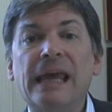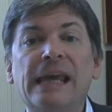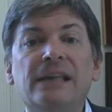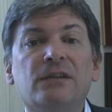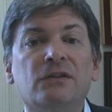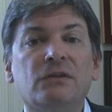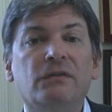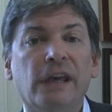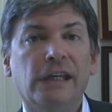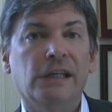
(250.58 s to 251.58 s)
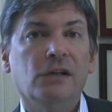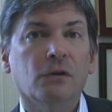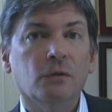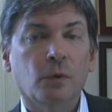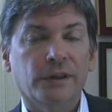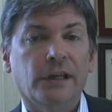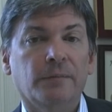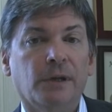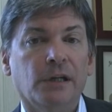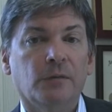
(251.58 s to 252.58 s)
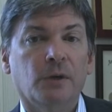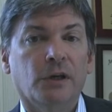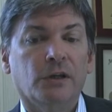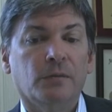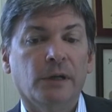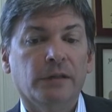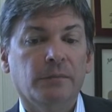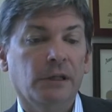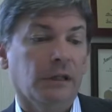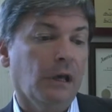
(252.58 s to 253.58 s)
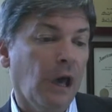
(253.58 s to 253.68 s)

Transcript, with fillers: it's vague on what that biomarker might be.